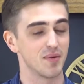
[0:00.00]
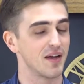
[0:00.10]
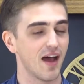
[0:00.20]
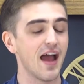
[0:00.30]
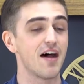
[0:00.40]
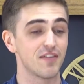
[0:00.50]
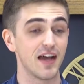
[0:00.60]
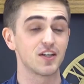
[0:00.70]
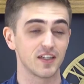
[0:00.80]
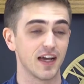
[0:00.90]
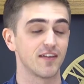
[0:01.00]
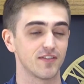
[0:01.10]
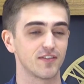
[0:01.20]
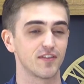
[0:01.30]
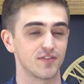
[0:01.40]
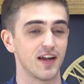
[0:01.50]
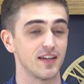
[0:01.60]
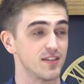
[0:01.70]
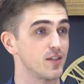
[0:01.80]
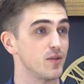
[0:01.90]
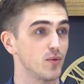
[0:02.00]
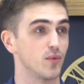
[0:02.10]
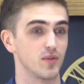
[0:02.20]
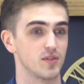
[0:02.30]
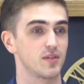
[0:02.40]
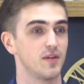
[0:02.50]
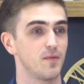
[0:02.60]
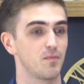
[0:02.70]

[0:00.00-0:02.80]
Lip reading: But I have actually had a friend who was,